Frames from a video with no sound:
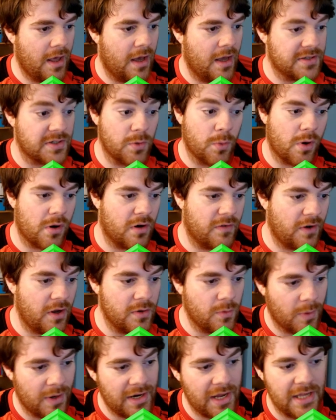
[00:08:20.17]
So Warrior of
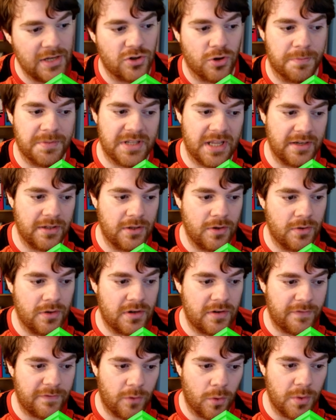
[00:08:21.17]
Light, when a drop standard unit
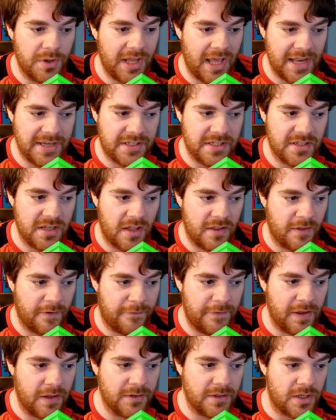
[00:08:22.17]
forward enters the
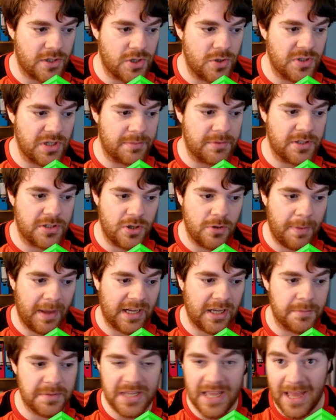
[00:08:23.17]
field, choose up to 2
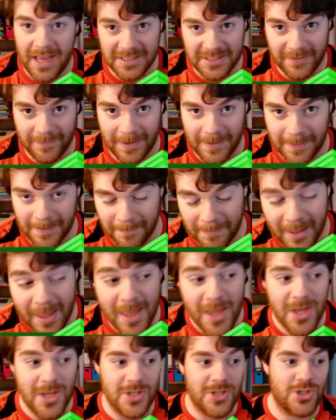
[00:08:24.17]
backups, activate them.
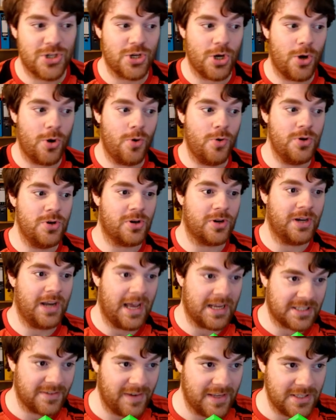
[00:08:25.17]
So you can
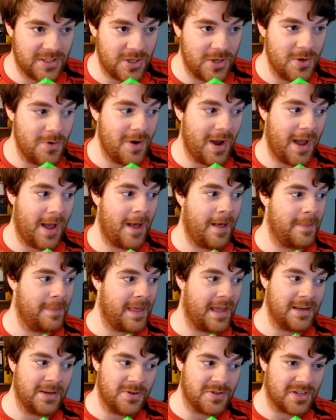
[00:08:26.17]
activate 2, and
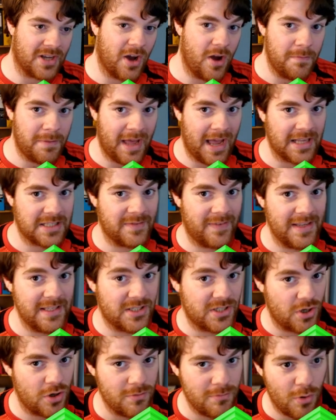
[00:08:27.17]
then using Hope, activate
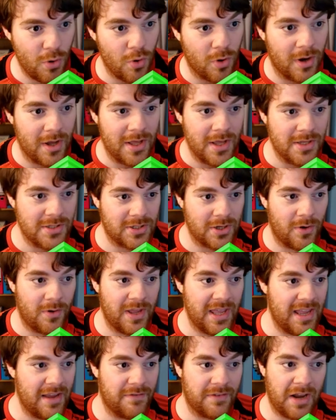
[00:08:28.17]
2 more. So
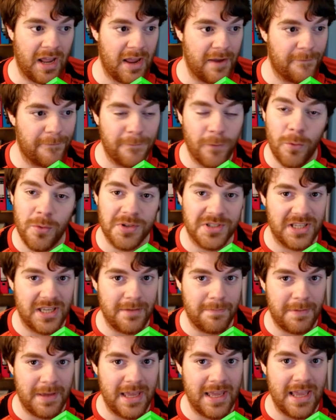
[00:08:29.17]
even a 4
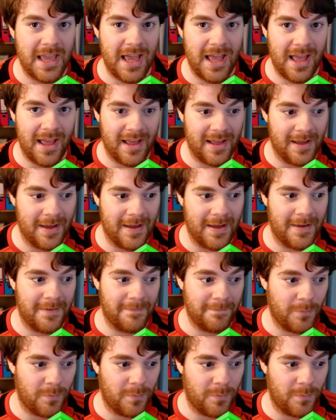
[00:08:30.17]
CP